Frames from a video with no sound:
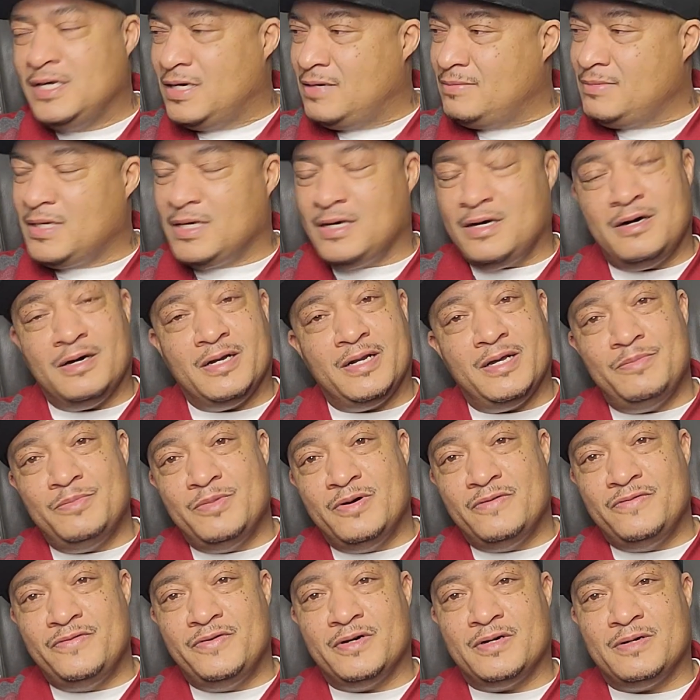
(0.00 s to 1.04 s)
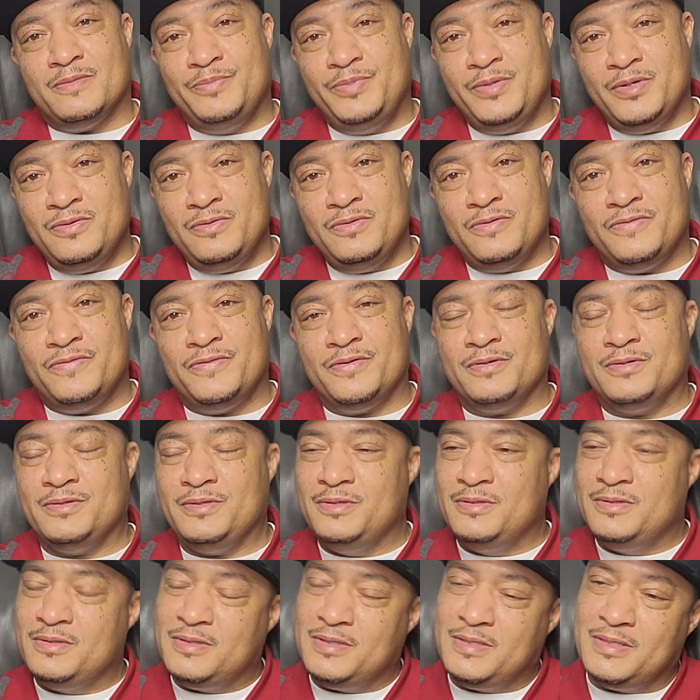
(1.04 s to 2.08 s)
I'm like, oh, that motherfucker beautiful,
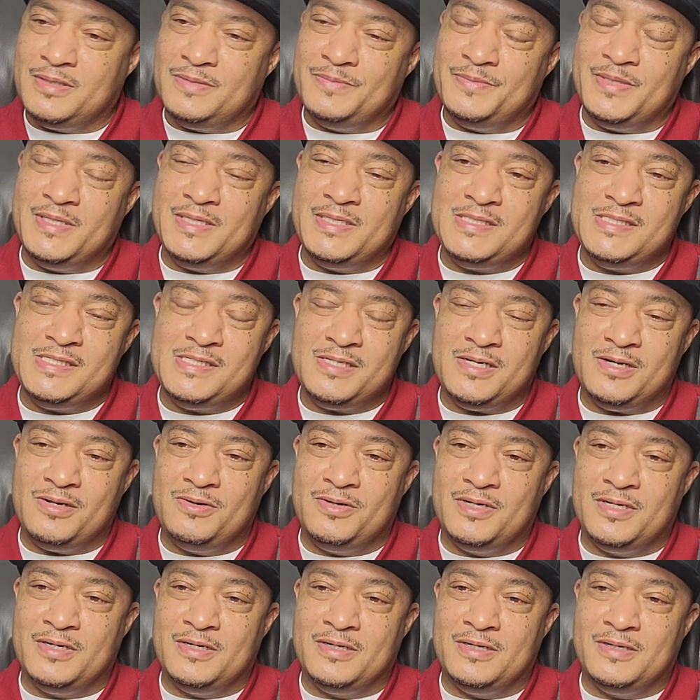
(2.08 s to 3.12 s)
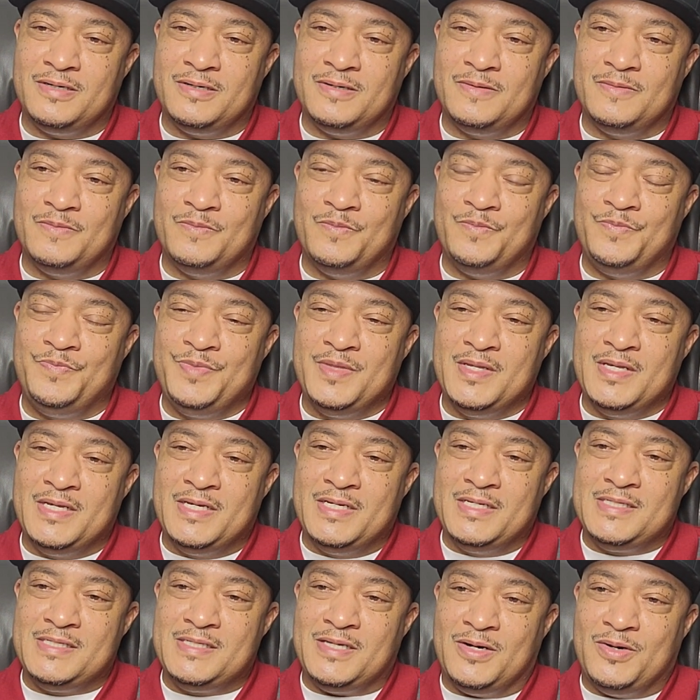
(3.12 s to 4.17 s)
you know what I mean? So
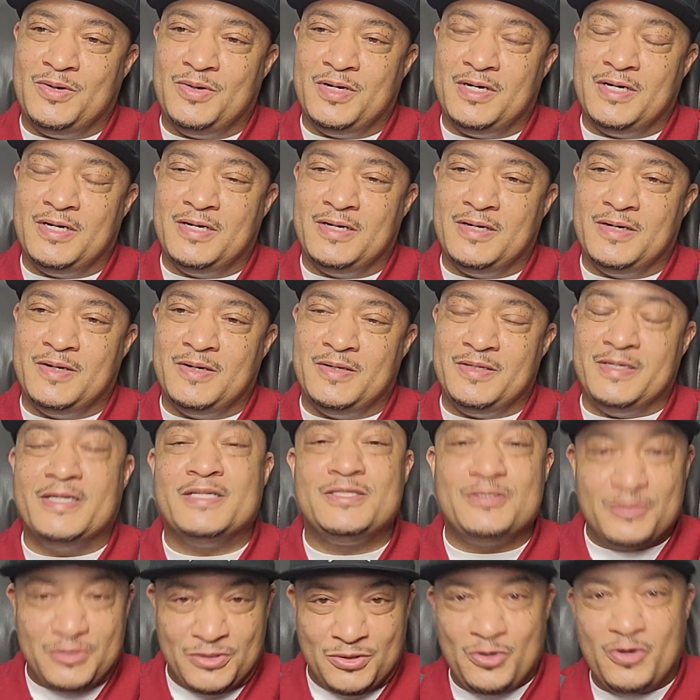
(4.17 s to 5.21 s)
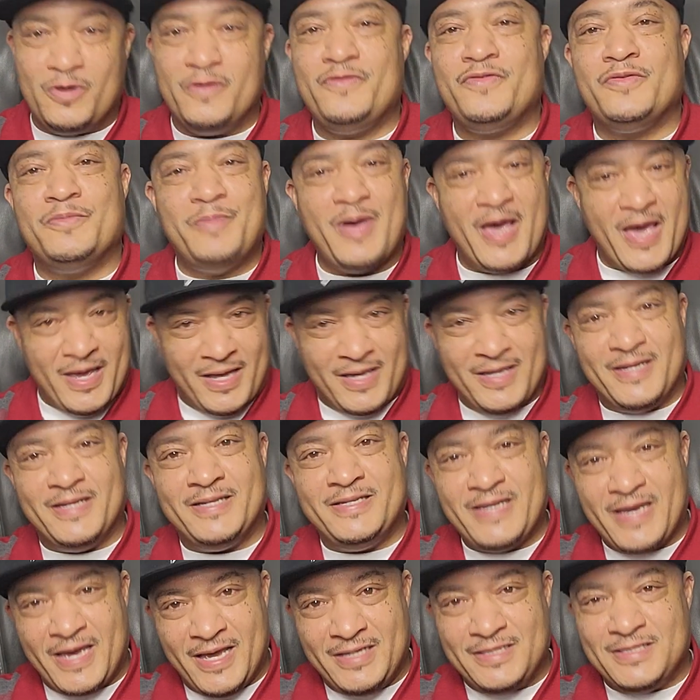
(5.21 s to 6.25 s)
this is a story from back in the
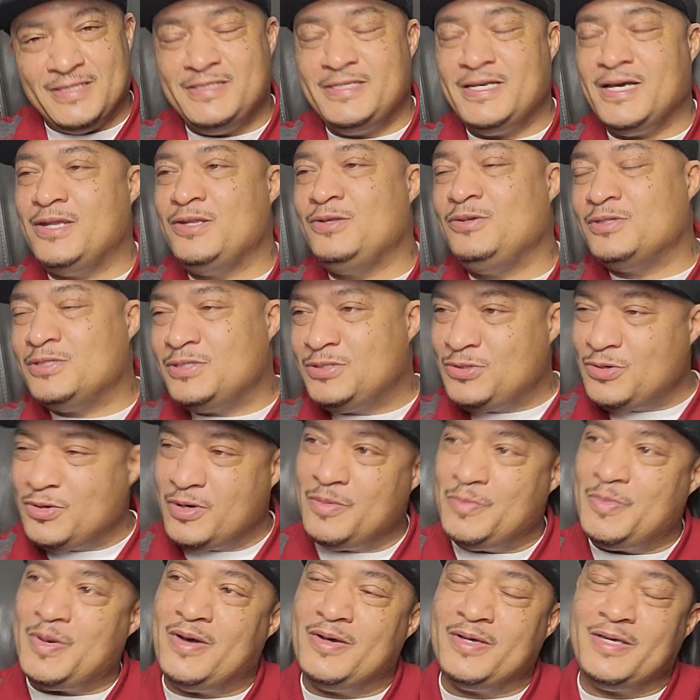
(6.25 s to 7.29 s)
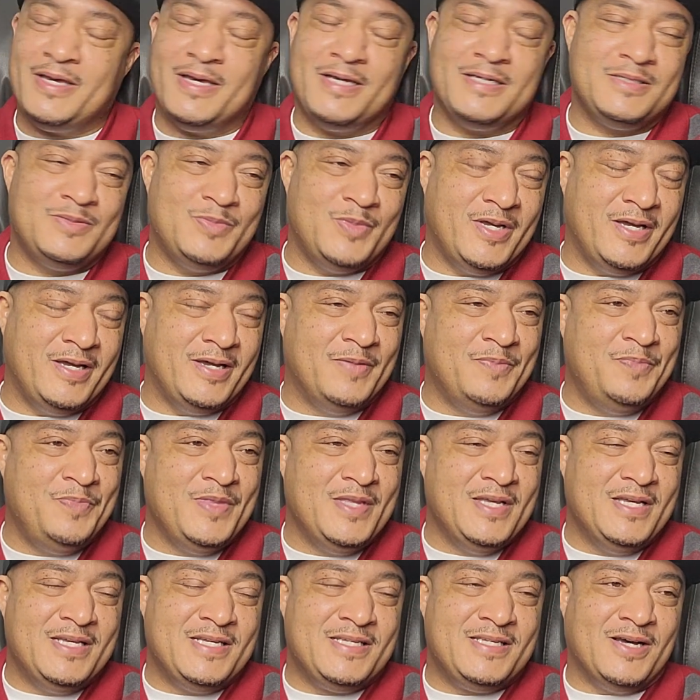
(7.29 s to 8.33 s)
day, just telling you a story about Guess Man.
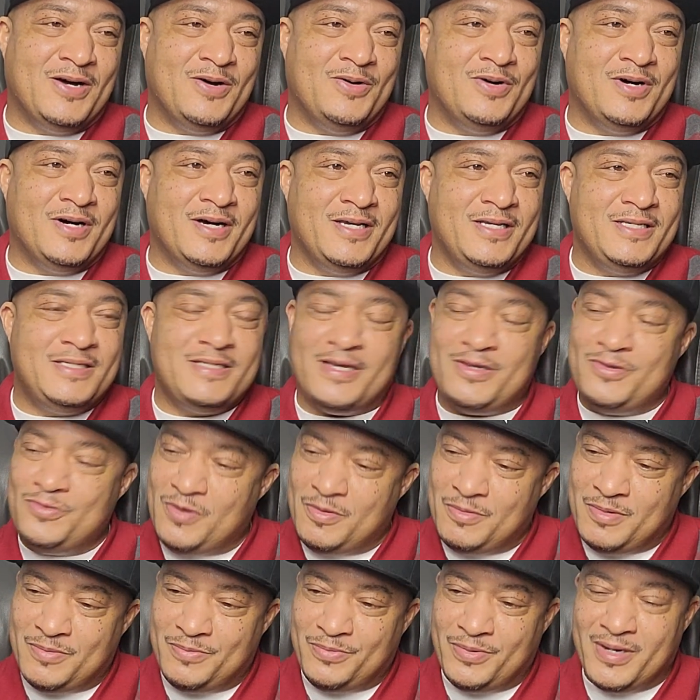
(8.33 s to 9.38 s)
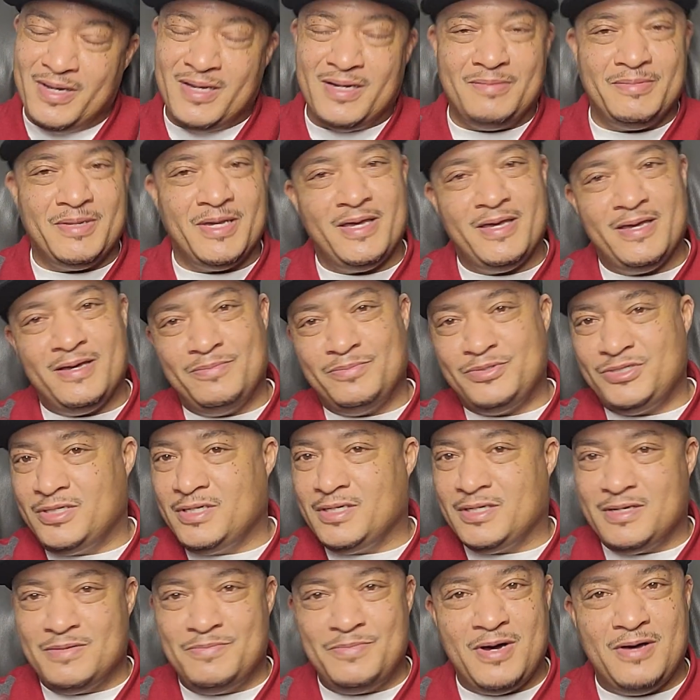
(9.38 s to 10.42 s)
So he said, you want me to bring it? I'm like, hell,
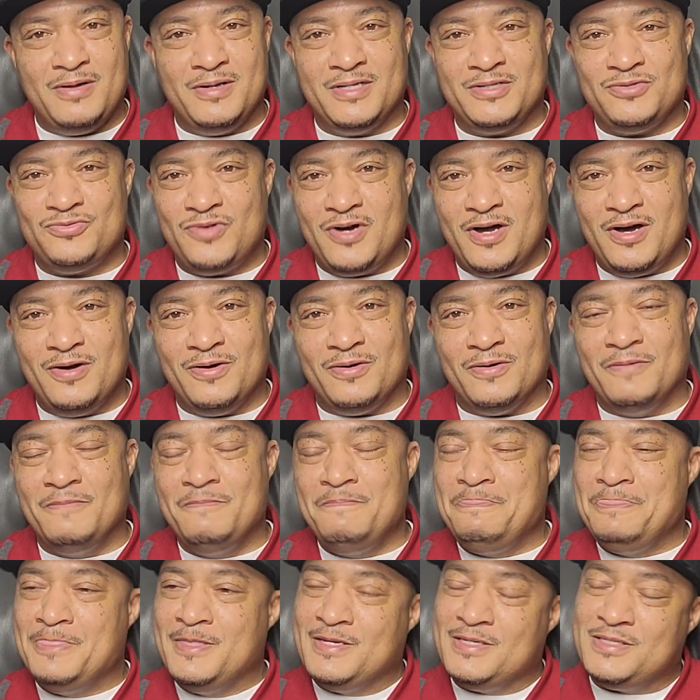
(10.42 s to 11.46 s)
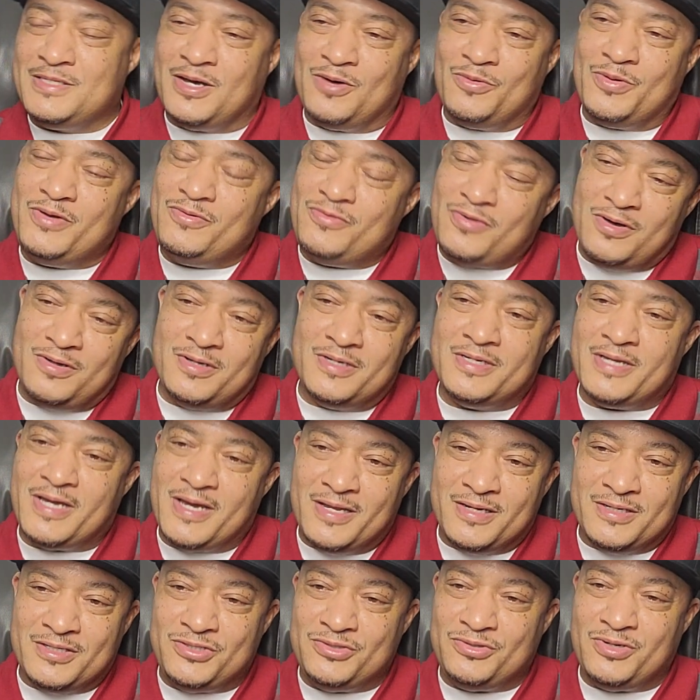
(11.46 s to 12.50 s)
shit, come on, let's roll. So we rolling
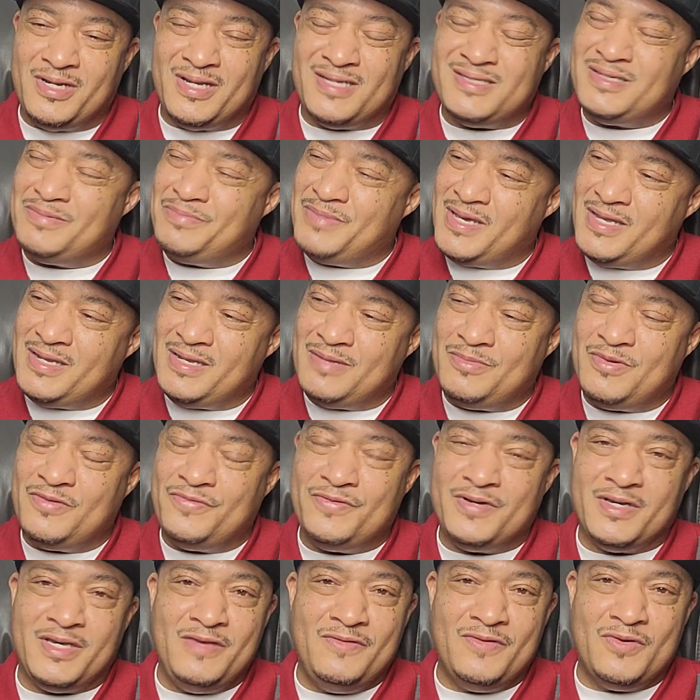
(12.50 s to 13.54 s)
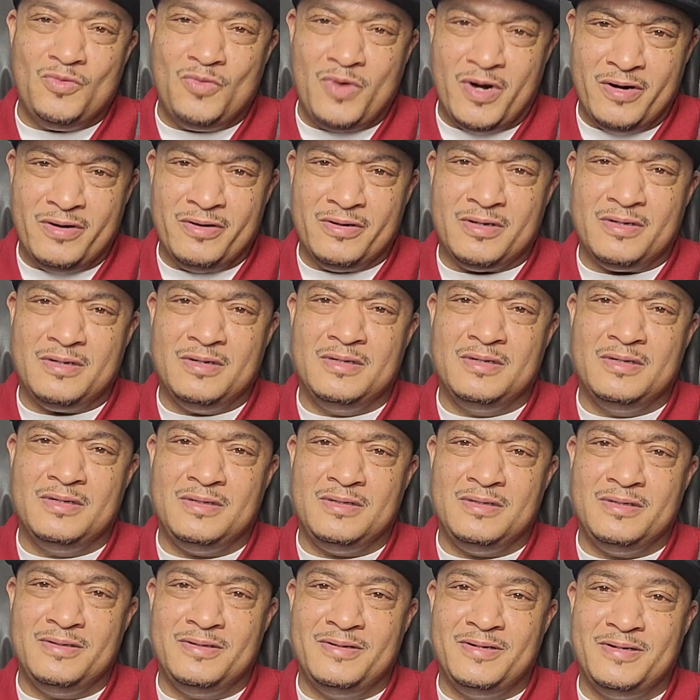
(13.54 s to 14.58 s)
down the street. I said, man, that motherfucker even work?
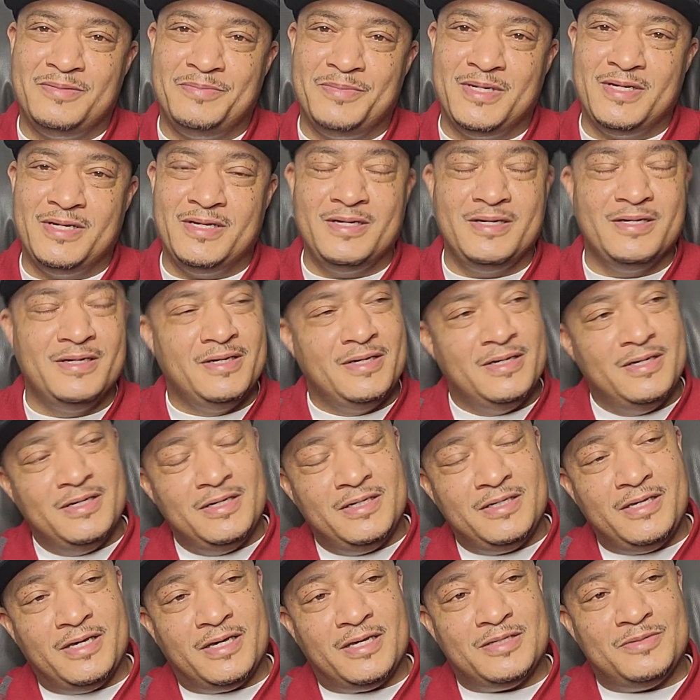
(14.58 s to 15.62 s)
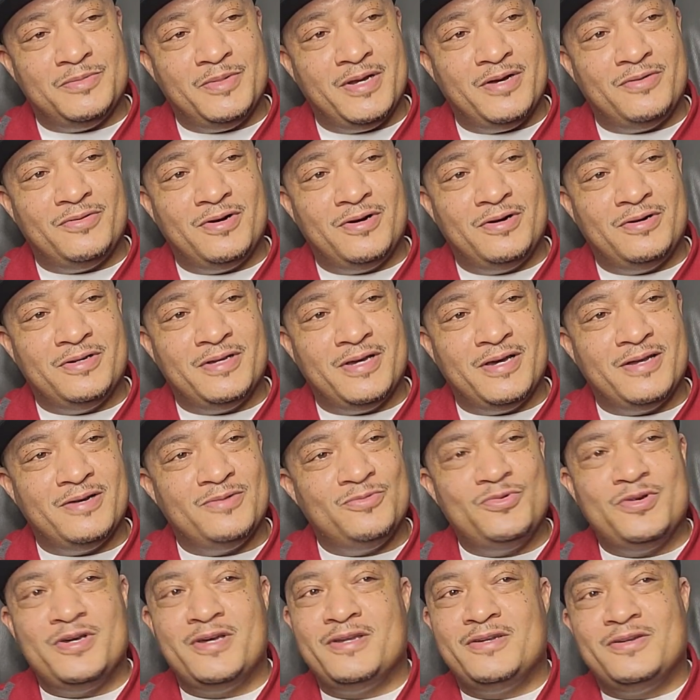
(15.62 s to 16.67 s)
You know what I mean? Guess Man rolled down
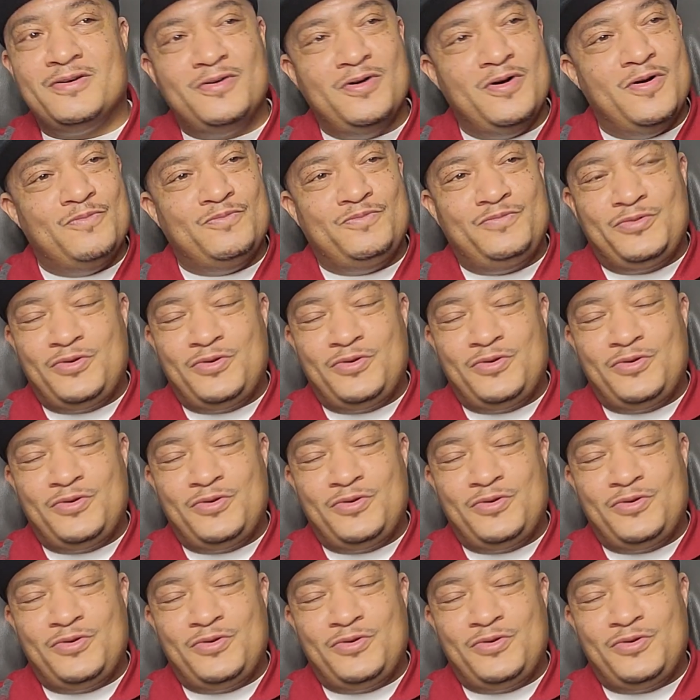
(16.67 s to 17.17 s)
the window.